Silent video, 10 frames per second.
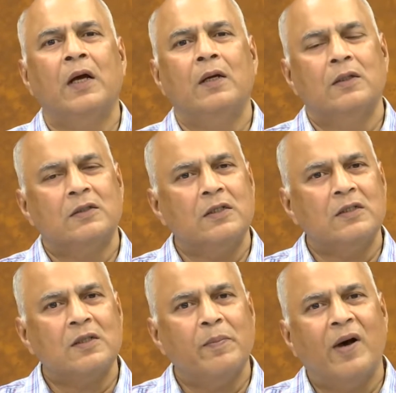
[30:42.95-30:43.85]
since
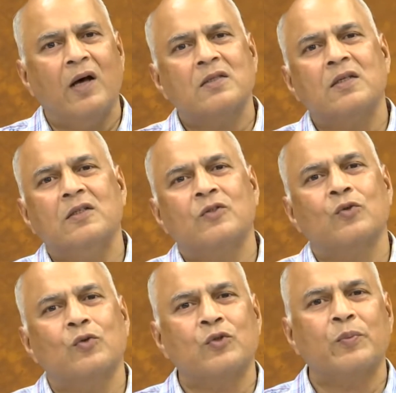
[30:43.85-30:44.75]
the mass is so
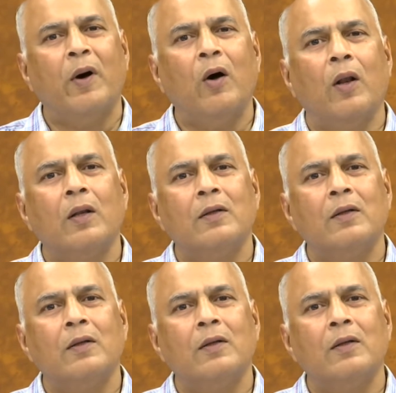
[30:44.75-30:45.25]
small,